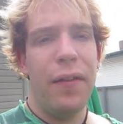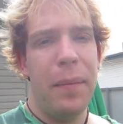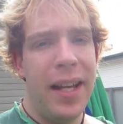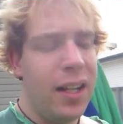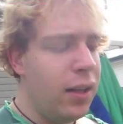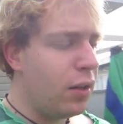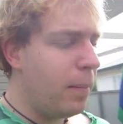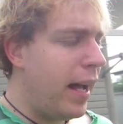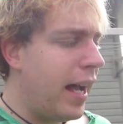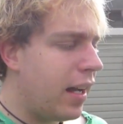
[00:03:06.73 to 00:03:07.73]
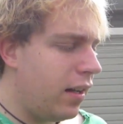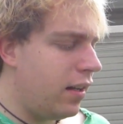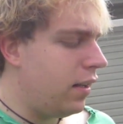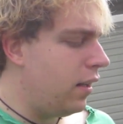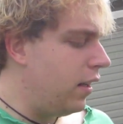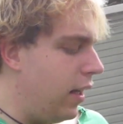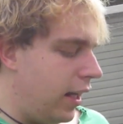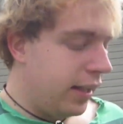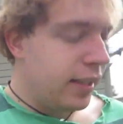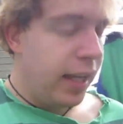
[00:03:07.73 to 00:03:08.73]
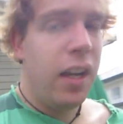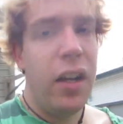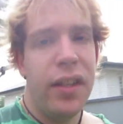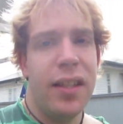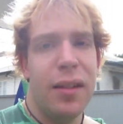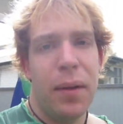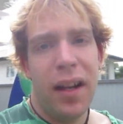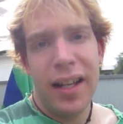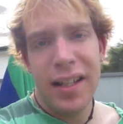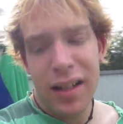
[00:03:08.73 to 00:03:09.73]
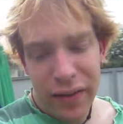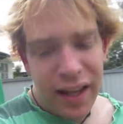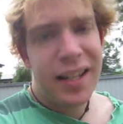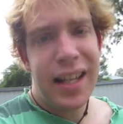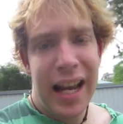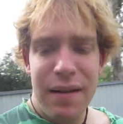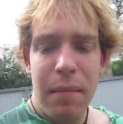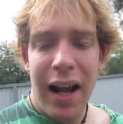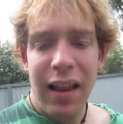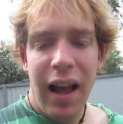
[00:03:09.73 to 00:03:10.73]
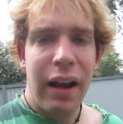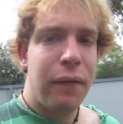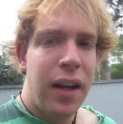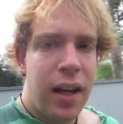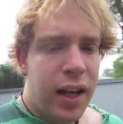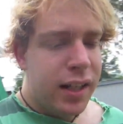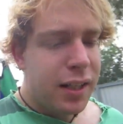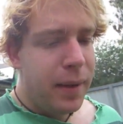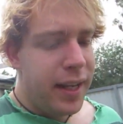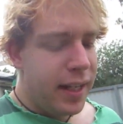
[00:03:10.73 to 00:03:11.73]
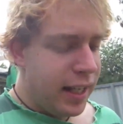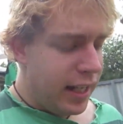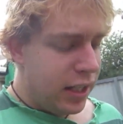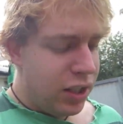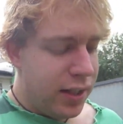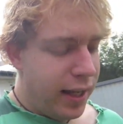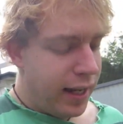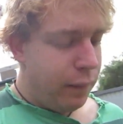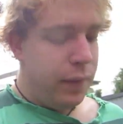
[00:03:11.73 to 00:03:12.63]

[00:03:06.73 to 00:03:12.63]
me to look back and say, oh, this is what I did on that day in my life. To me, it is just like a